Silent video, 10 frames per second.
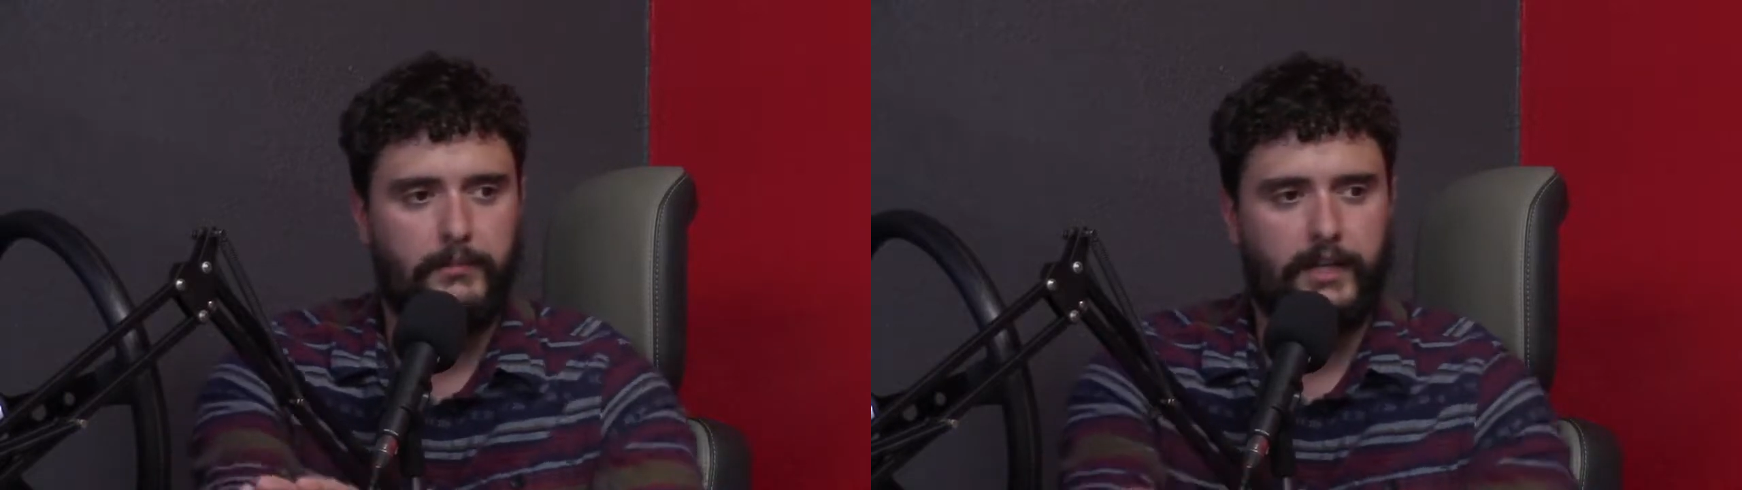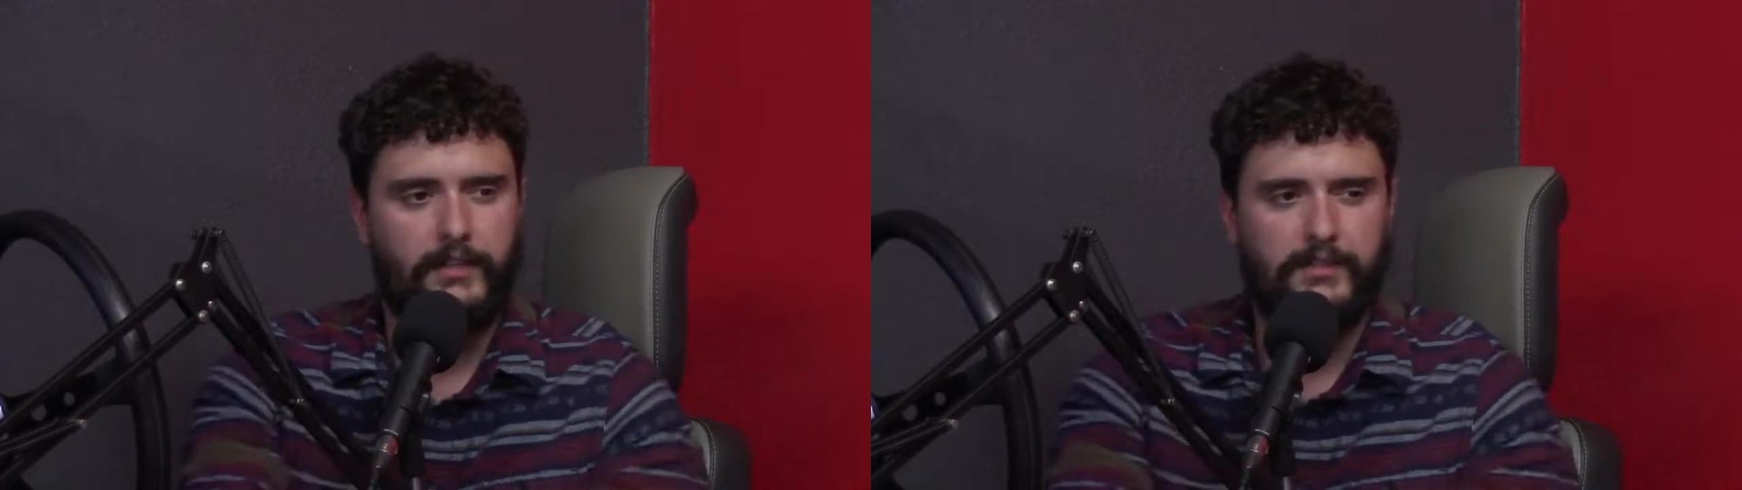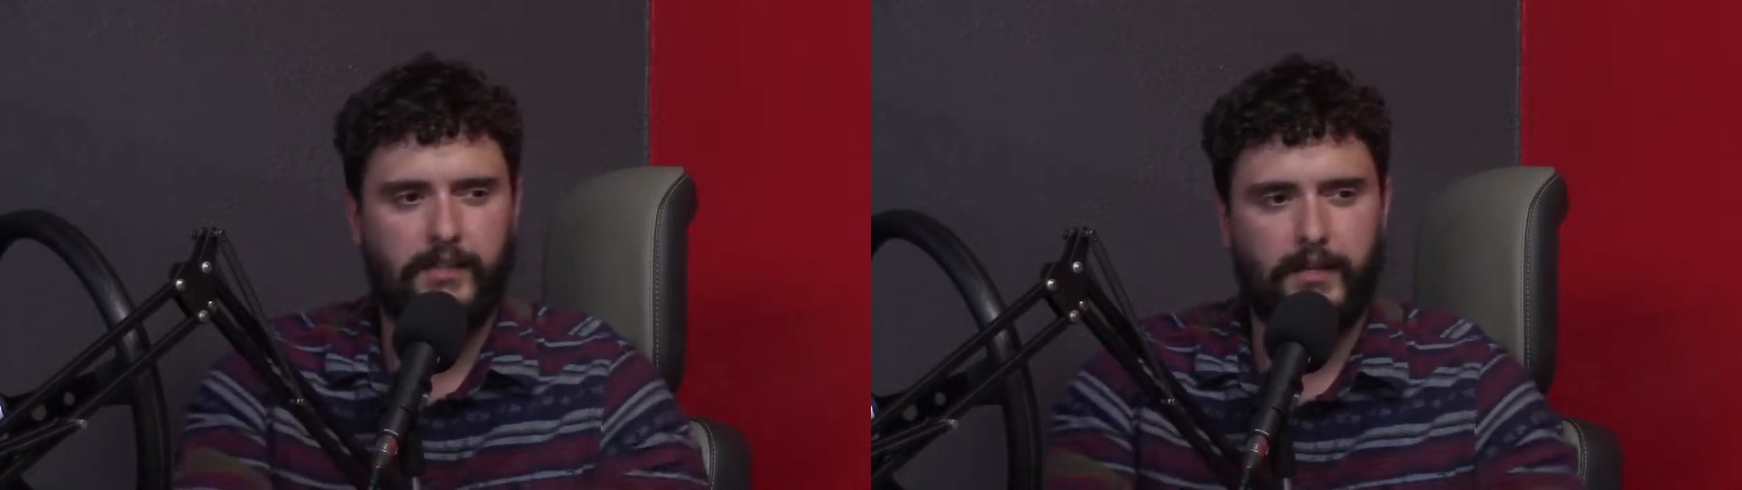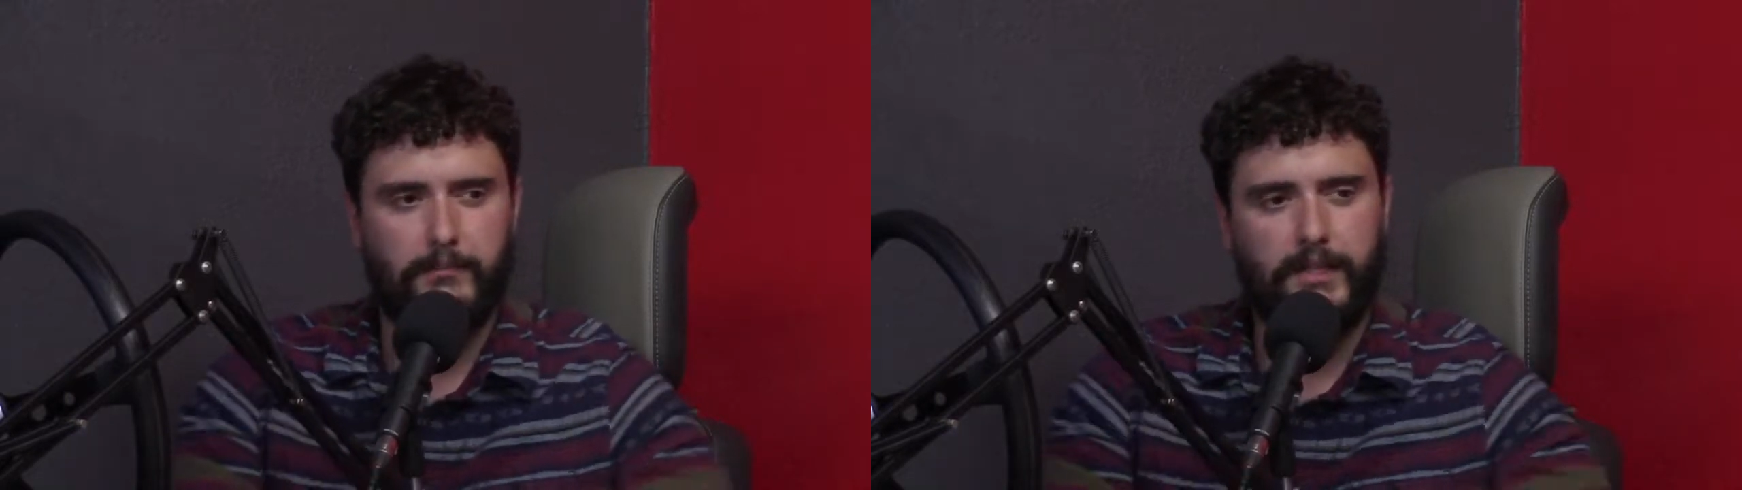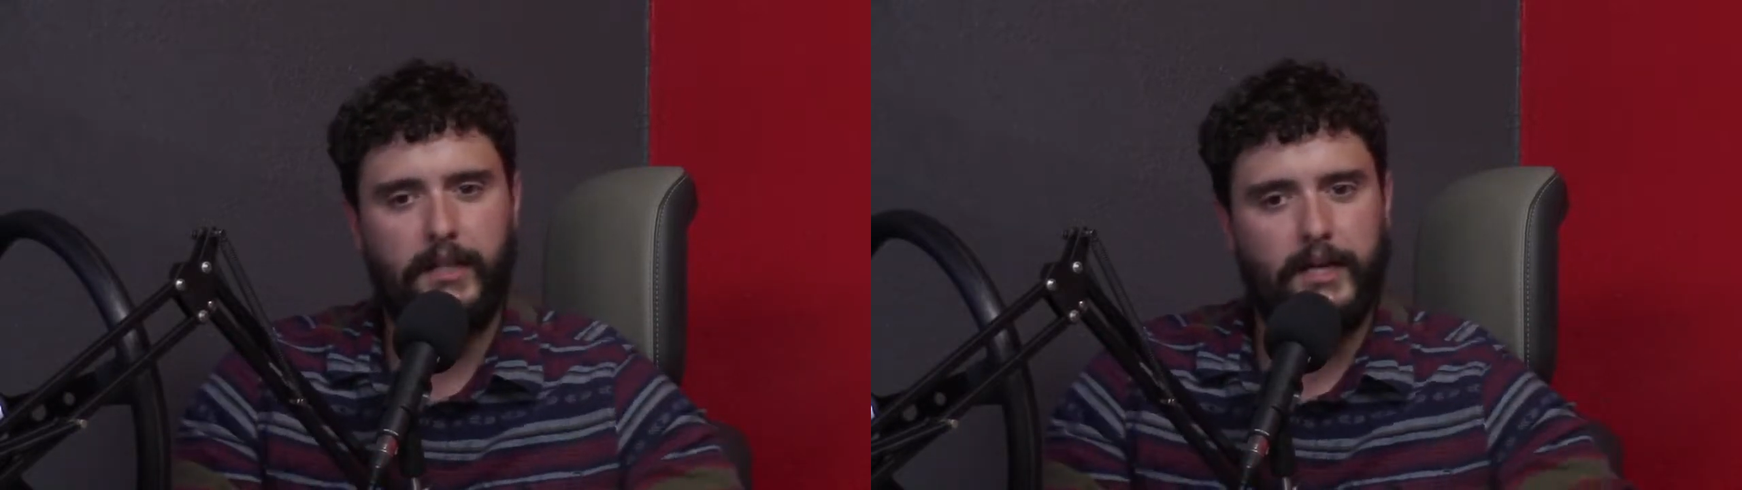I took a
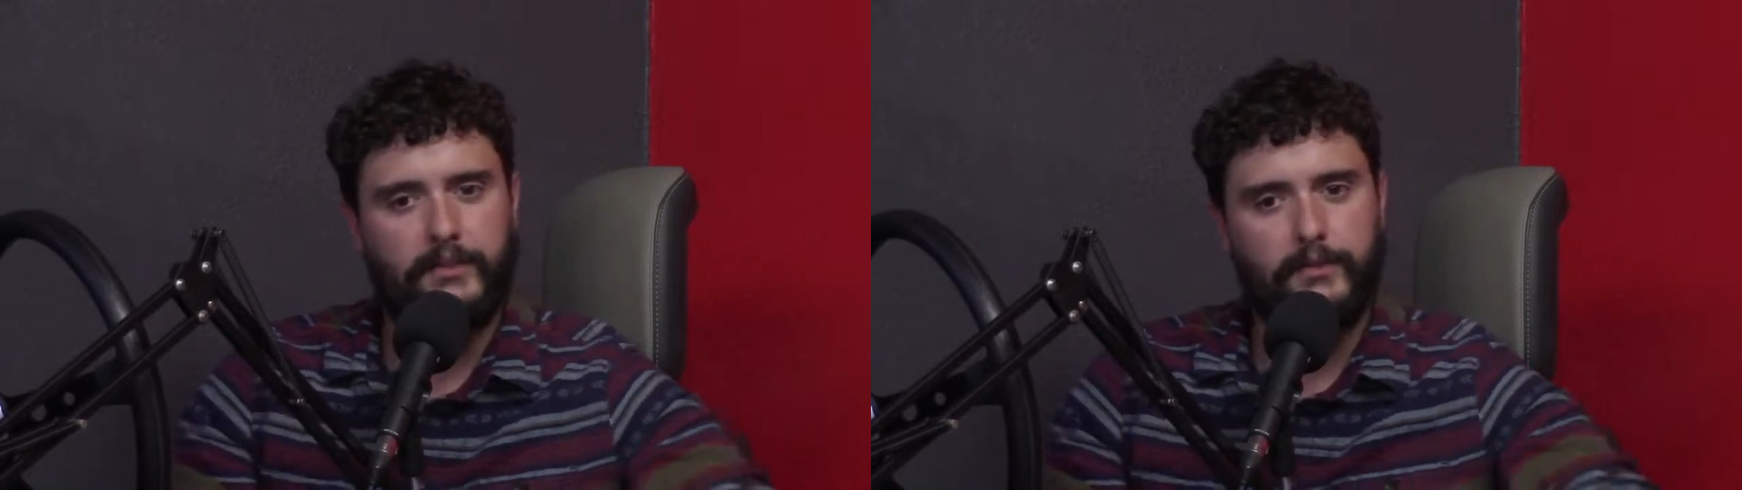midline through